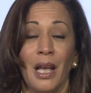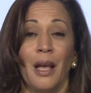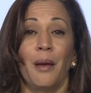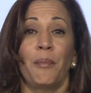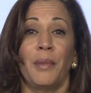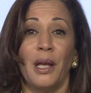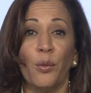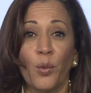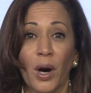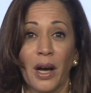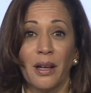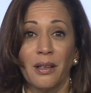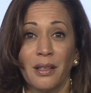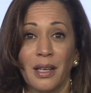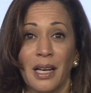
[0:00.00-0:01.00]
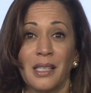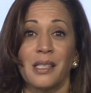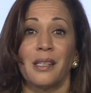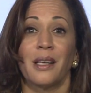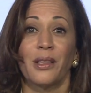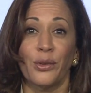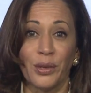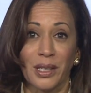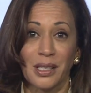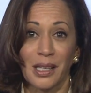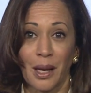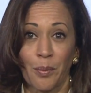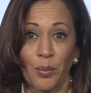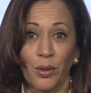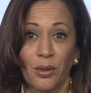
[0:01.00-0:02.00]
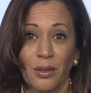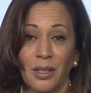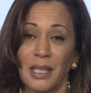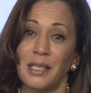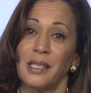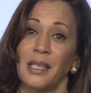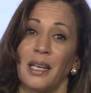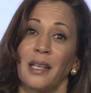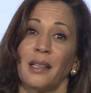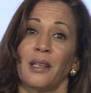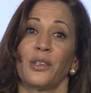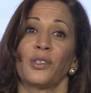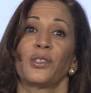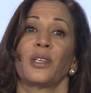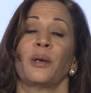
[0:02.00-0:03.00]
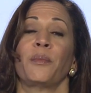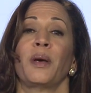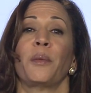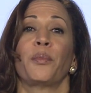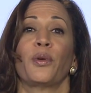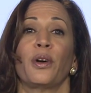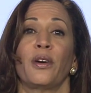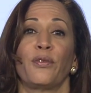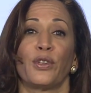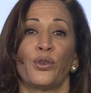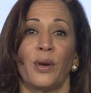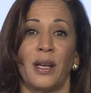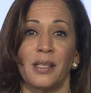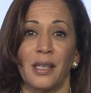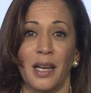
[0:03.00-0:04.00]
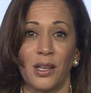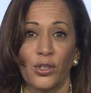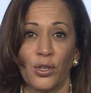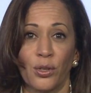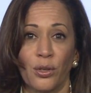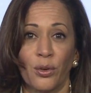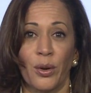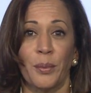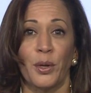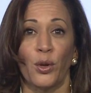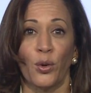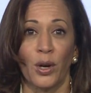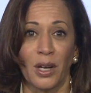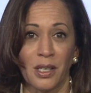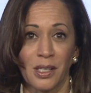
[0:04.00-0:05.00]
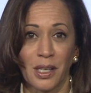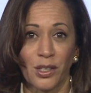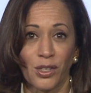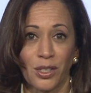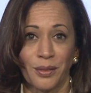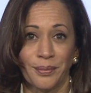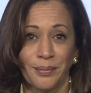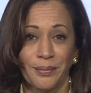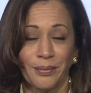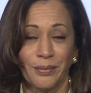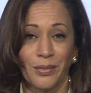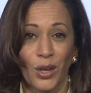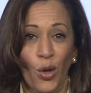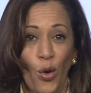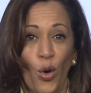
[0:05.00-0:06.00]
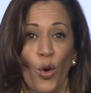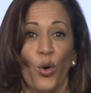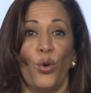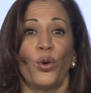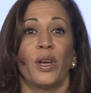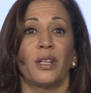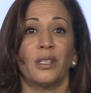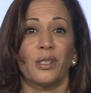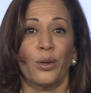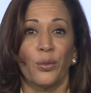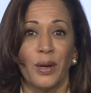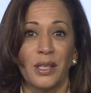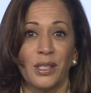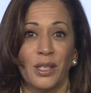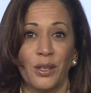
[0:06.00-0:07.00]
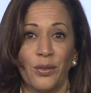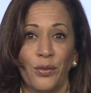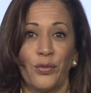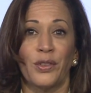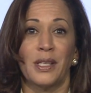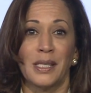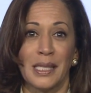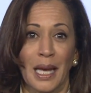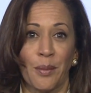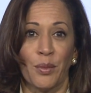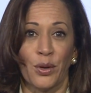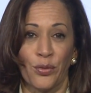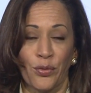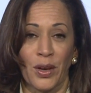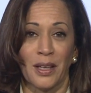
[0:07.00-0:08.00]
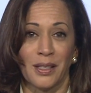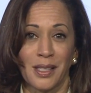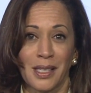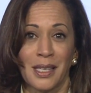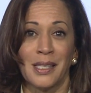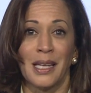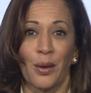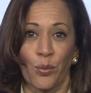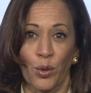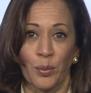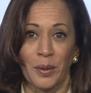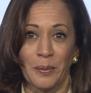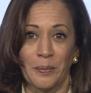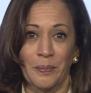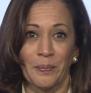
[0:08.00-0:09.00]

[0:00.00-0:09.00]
Meanwhile, as another example, let's say there's a member of a transnational criminal organization who gets arrested for the same offense as that woman.